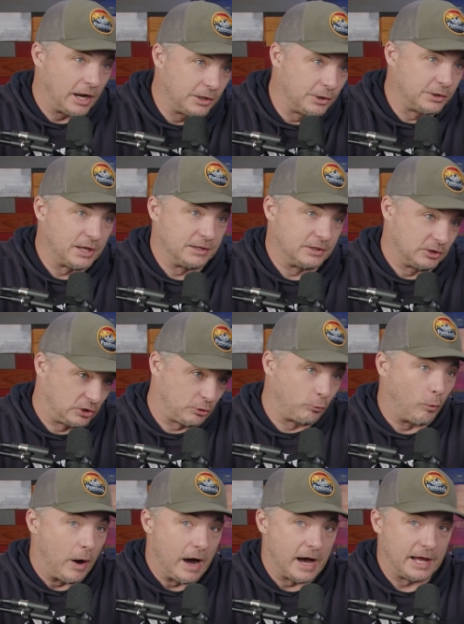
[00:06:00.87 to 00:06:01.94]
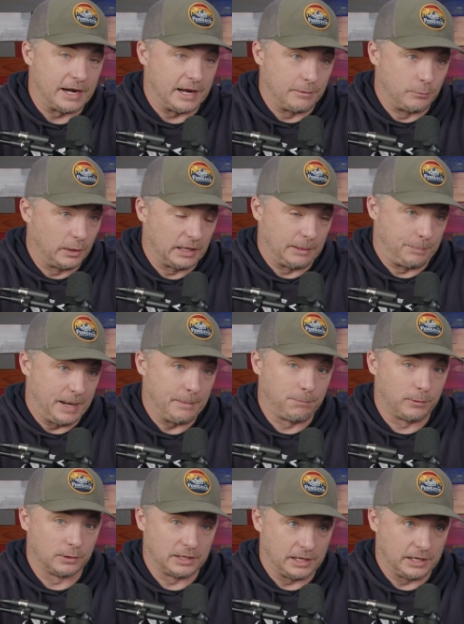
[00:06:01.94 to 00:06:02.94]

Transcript: other than the Squad and really people